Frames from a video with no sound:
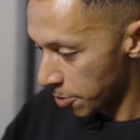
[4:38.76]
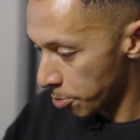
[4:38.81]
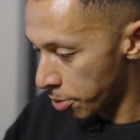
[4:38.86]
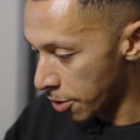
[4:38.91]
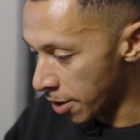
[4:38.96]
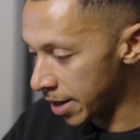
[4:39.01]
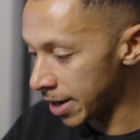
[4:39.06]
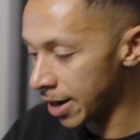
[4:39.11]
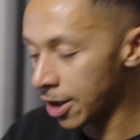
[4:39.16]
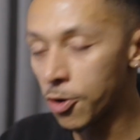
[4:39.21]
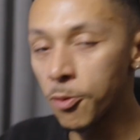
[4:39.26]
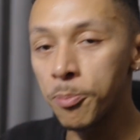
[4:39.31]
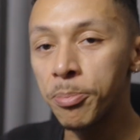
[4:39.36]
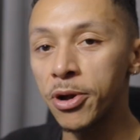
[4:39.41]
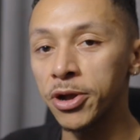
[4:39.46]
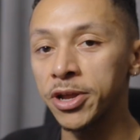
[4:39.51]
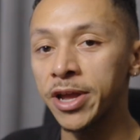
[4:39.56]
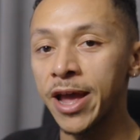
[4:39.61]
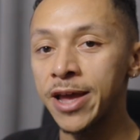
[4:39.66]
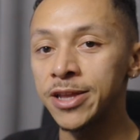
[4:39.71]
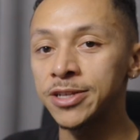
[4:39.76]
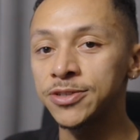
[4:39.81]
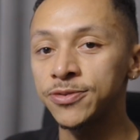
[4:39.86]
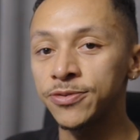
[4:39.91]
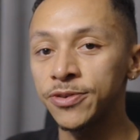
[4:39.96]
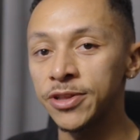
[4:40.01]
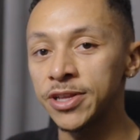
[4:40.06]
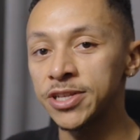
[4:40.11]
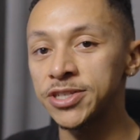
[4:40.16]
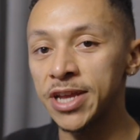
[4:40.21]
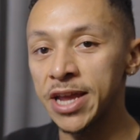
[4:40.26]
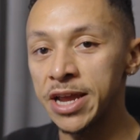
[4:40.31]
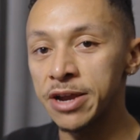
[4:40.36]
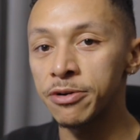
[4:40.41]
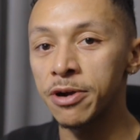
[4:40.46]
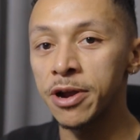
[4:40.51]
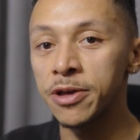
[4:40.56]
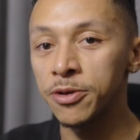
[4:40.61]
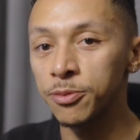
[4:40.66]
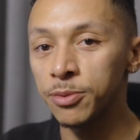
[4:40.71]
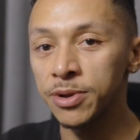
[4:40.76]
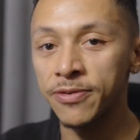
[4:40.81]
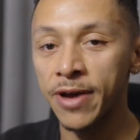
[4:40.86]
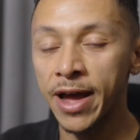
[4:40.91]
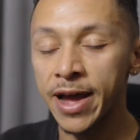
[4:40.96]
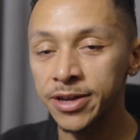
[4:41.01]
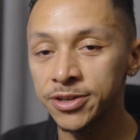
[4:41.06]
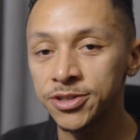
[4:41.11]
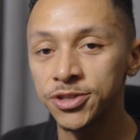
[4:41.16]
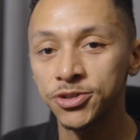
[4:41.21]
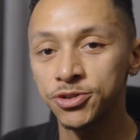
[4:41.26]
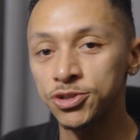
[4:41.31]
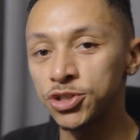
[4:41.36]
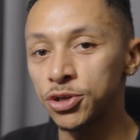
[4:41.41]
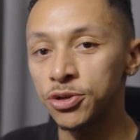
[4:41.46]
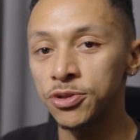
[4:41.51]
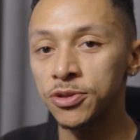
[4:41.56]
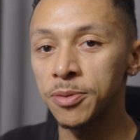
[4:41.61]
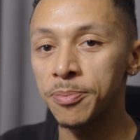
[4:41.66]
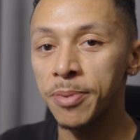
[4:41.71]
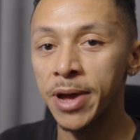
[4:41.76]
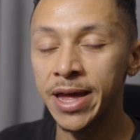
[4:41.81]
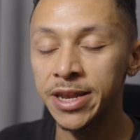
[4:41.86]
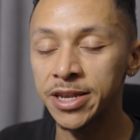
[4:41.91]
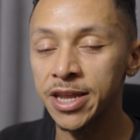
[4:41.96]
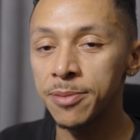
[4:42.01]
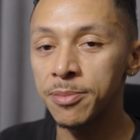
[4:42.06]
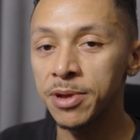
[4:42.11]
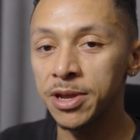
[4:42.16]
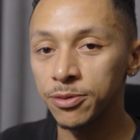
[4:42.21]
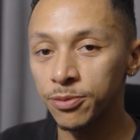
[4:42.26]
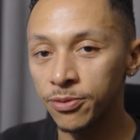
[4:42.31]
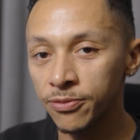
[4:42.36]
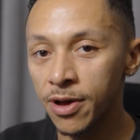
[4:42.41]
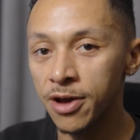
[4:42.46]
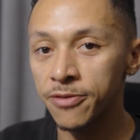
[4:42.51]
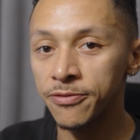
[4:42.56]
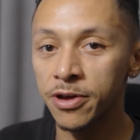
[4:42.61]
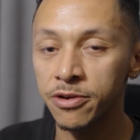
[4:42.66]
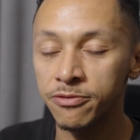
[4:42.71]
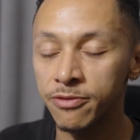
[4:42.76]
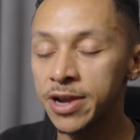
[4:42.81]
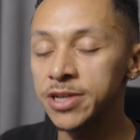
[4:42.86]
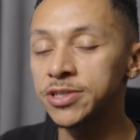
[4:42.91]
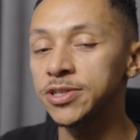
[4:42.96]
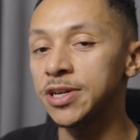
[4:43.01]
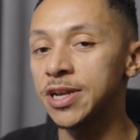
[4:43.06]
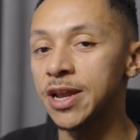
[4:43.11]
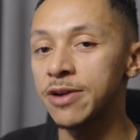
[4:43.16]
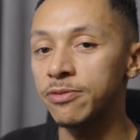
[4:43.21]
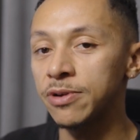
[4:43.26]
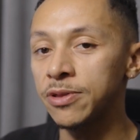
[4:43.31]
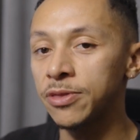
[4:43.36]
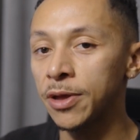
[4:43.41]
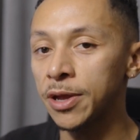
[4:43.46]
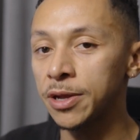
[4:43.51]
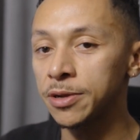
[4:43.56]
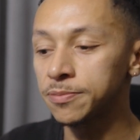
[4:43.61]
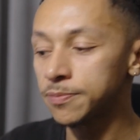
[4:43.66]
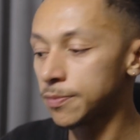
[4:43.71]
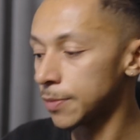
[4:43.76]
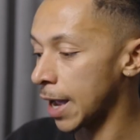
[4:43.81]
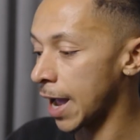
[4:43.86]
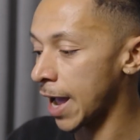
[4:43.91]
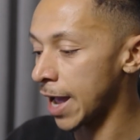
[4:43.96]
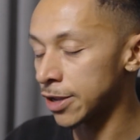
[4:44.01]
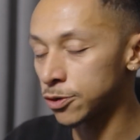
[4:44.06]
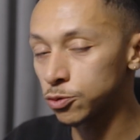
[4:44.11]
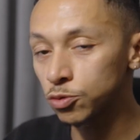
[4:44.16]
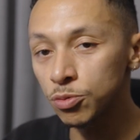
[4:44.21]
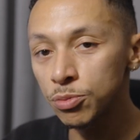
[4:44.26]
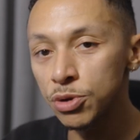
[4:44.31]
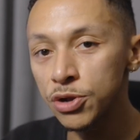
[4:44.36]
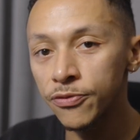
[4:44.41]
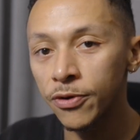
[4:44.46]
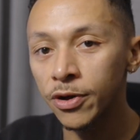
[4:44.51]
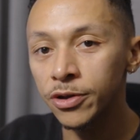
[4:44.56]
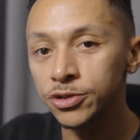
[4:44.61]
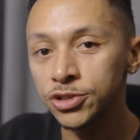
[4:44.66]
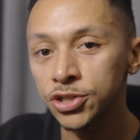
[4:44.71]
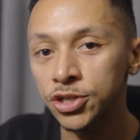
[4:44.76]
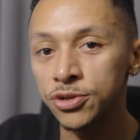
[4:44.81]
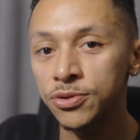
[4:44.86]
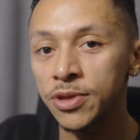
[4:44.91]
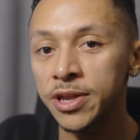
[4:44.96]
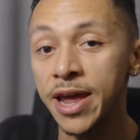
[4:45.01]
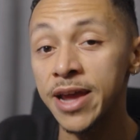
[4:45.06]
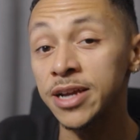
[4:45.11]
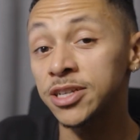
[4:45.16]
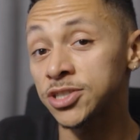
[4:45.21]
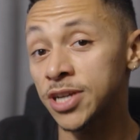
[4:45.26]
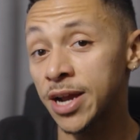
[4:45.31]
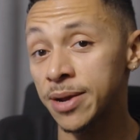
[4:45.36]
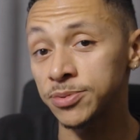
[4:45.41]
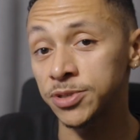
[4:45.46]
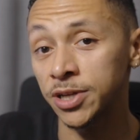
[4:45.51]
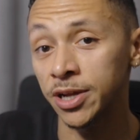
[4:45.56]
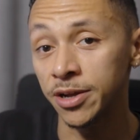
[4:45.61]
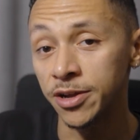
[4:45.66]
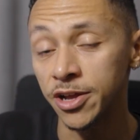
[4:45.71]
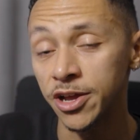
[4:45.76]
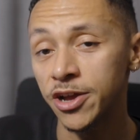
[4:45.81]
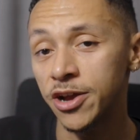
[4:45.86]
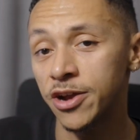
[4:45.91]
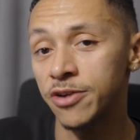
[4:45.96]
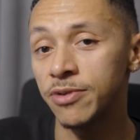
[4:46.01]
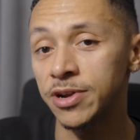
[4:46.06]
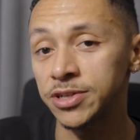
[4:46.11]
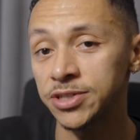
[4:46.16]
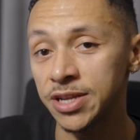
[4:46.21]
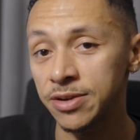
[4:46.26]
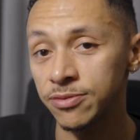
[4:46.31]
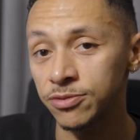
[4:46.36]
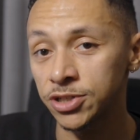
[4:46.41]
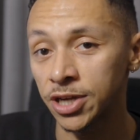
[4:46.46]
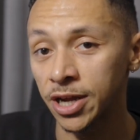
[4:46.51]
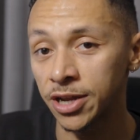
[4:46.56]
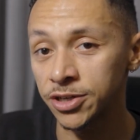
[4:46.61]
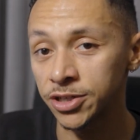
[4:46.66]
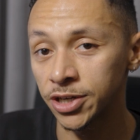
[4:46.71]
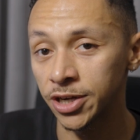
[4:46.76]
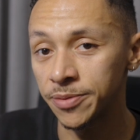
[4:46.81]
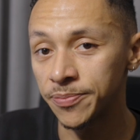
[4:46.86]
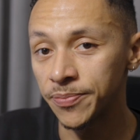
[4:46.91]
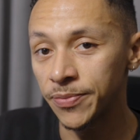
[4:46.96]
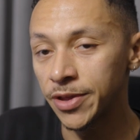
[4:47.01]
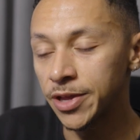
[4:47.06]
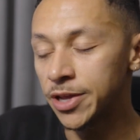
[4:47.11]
put a little bookend for this era that we've had during the pandemic with our fundraising and everything. And we'll move on to the next chapter of Resident Evil Challenger.